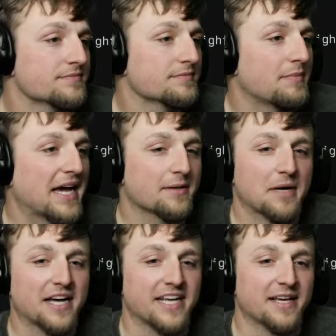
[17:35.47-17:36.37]
Back in
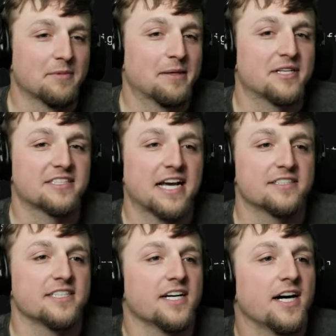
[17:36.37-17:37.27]
my day, meme.
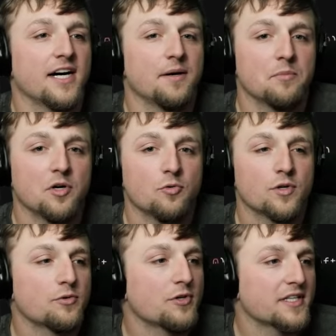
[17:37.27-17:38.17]
Exactly.
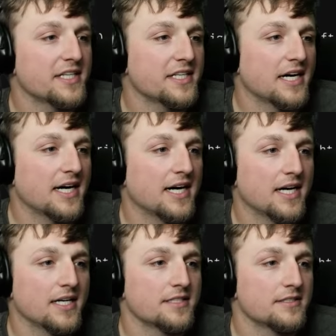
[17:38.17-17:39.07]
We're working
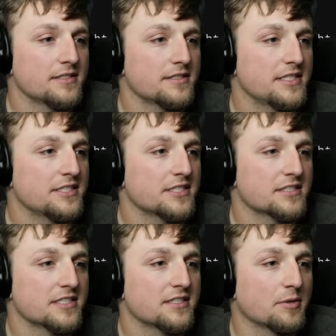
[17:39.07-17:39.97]
on... Teach didn't
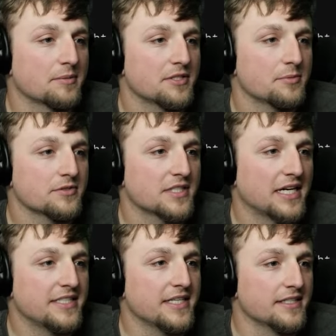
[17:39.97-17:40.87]
see the barbecue post? I
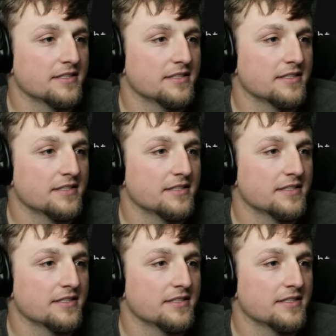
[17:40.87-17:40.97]
did.